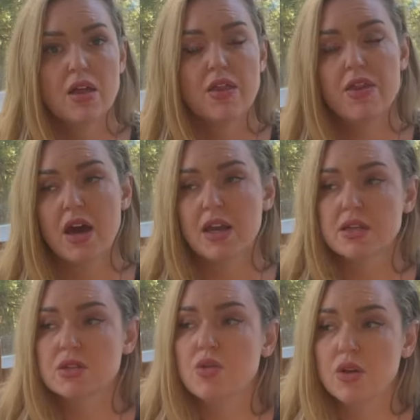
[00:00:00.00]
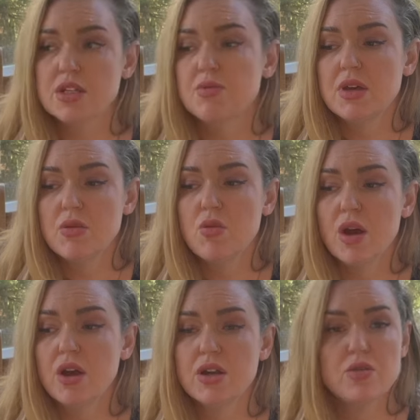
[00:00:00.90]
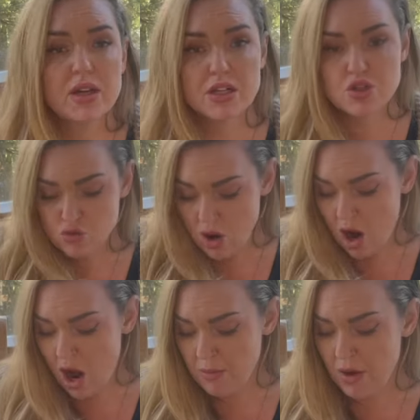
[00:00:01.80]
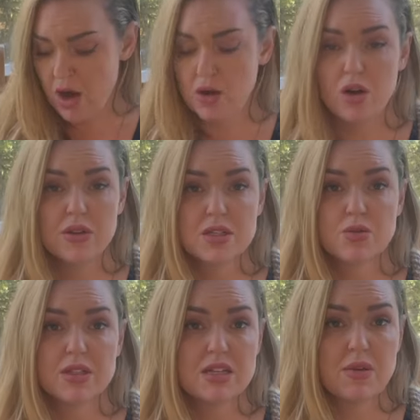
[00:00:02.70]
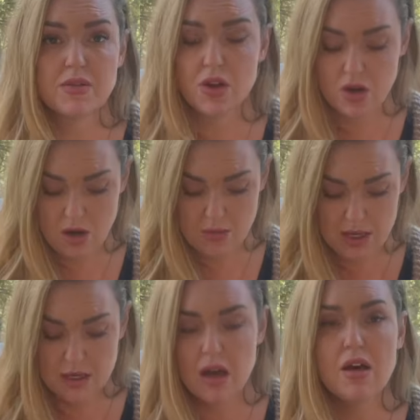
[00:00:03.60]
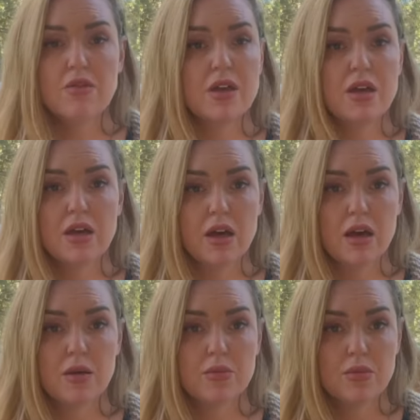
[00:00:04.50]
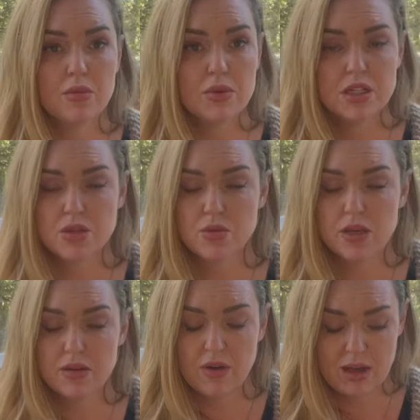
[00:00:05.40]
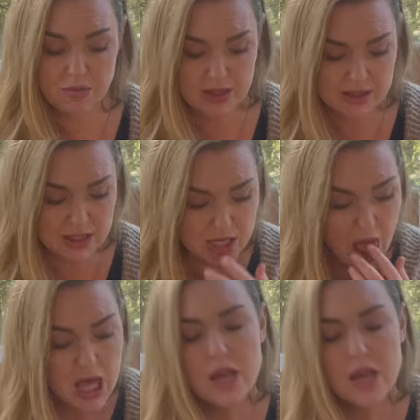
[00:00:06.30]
That is going to be where you get a draw upon all this wisdom of the Hermit, of the intuitive High Priestess.